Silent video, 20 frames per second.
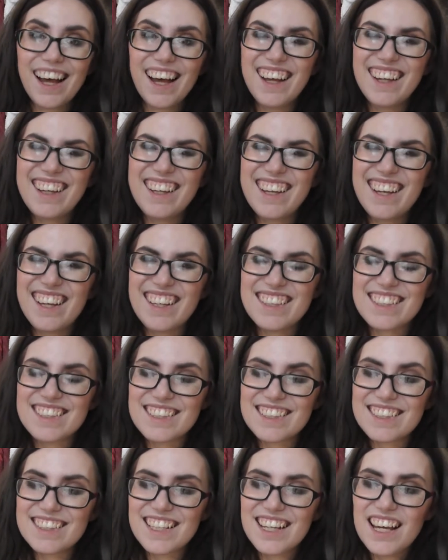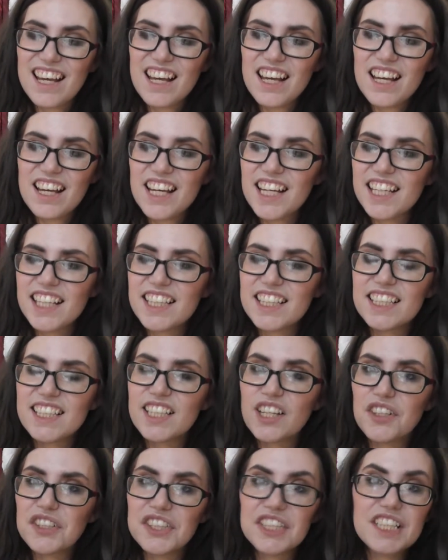and it's it's
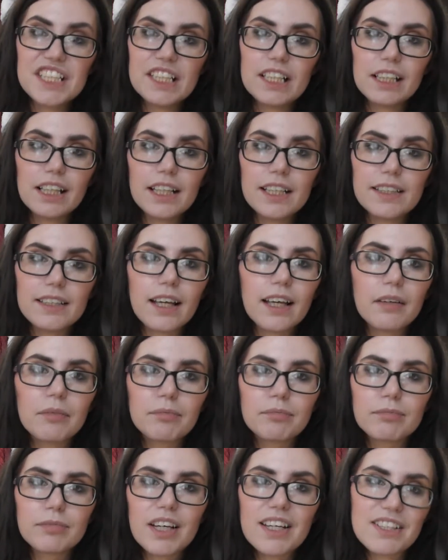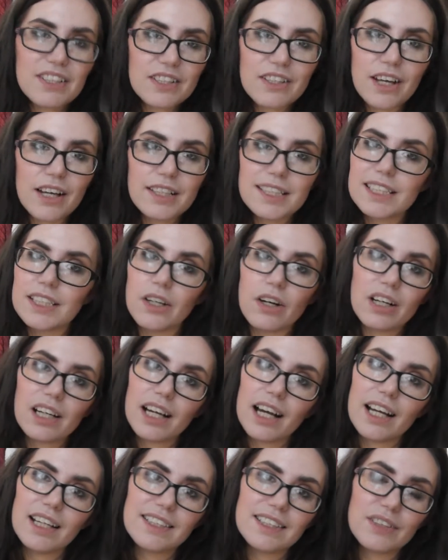not seen the light of day. It's it's not,
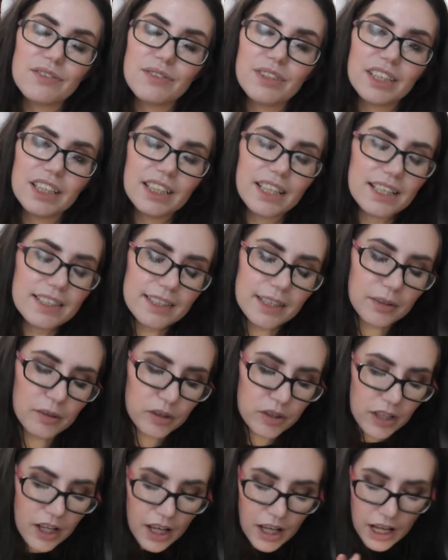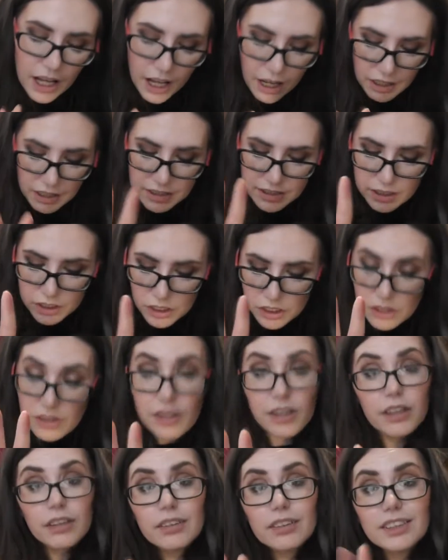guys. It really isn't, and it's a good
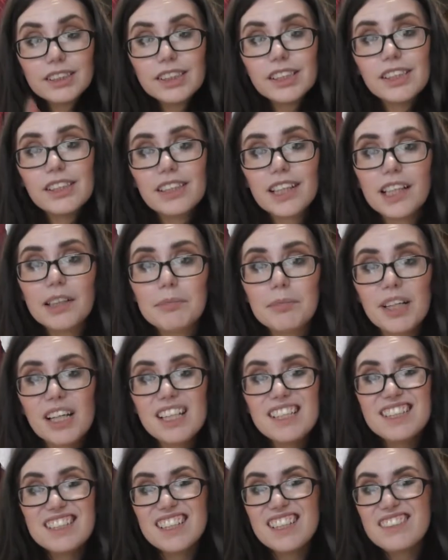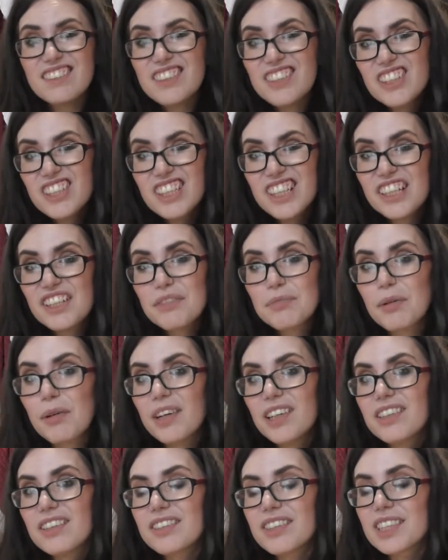thing. It's a good thing because I changed my
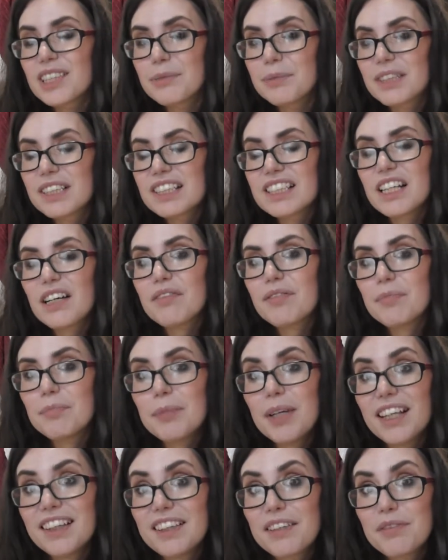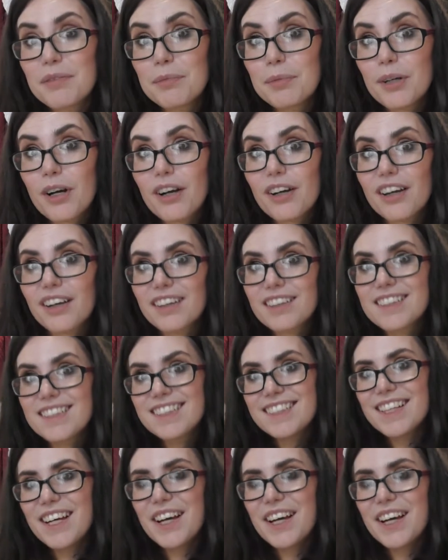mind on some of the stuff and picked different products.